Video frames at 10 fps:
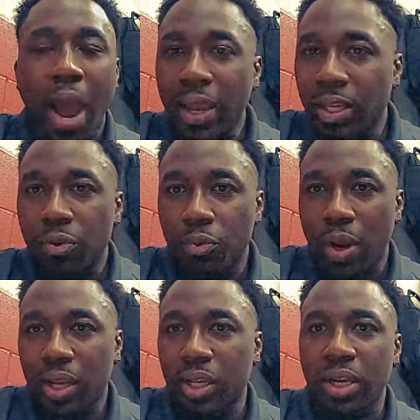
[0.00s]
I can
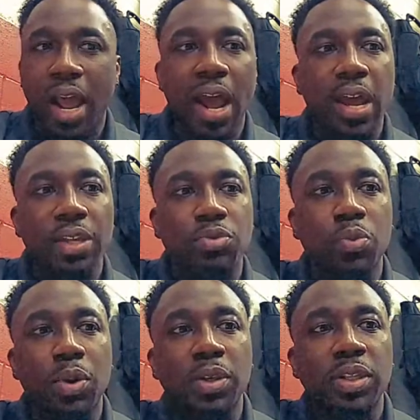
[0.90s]
recognize
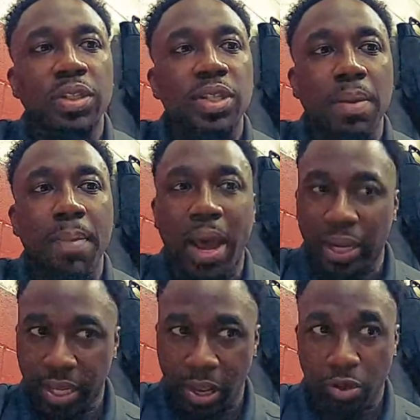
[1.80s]
when
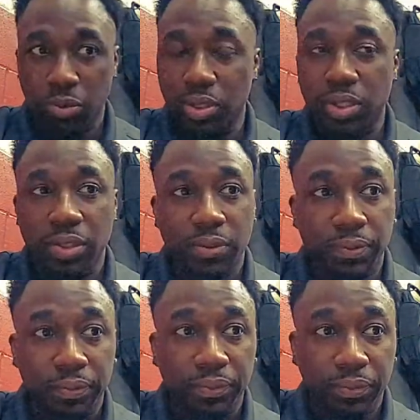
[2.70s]
somebody else
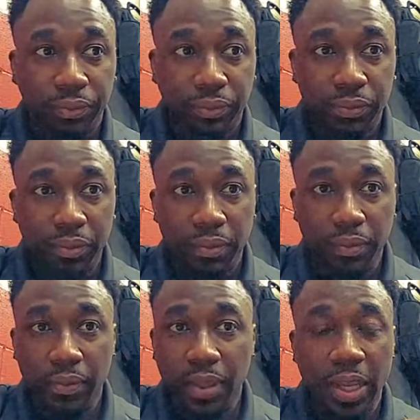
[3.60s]

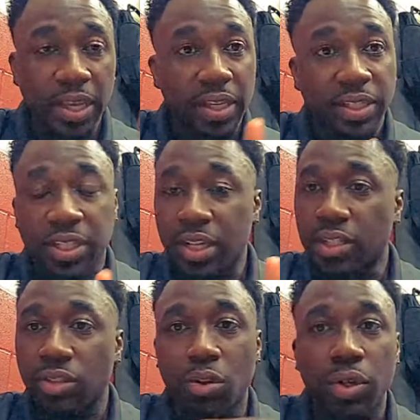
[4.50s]
is
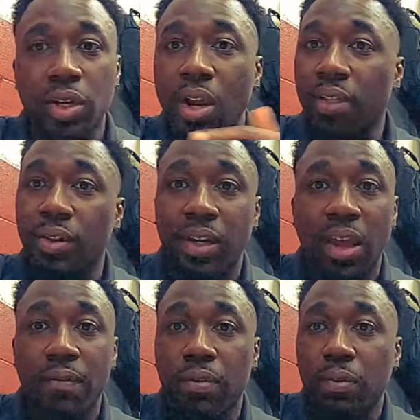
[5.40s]
just on another
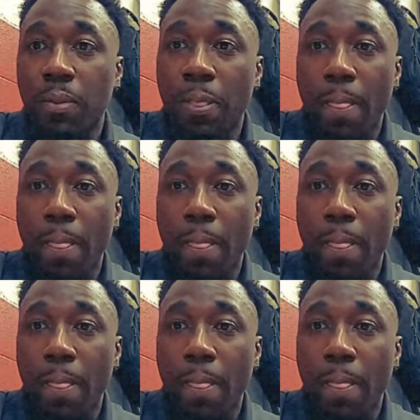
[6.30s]
level.